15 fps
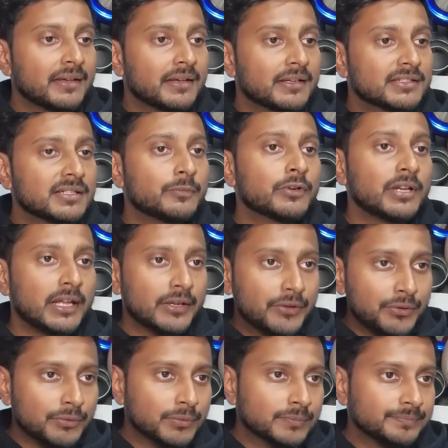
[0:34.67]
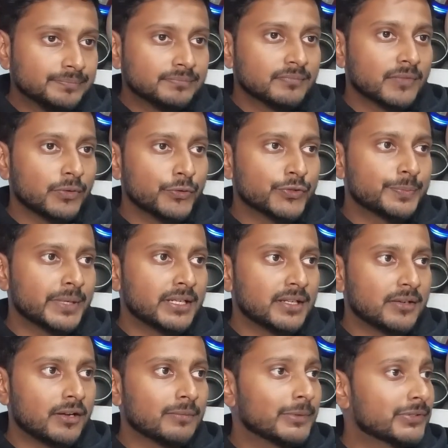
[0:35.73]
someone like you who spent
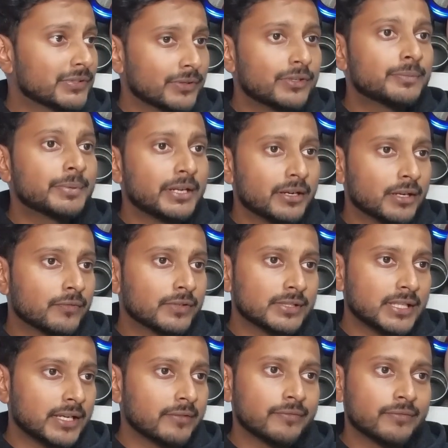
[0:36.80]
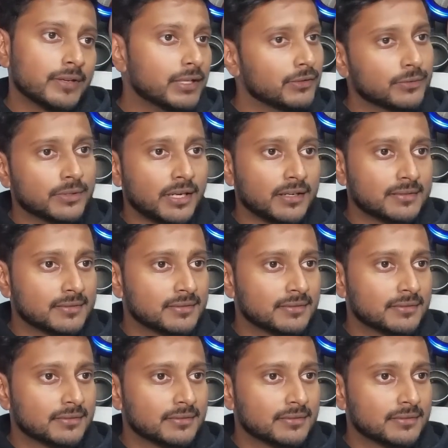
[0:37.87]
almost a good period of his life into cars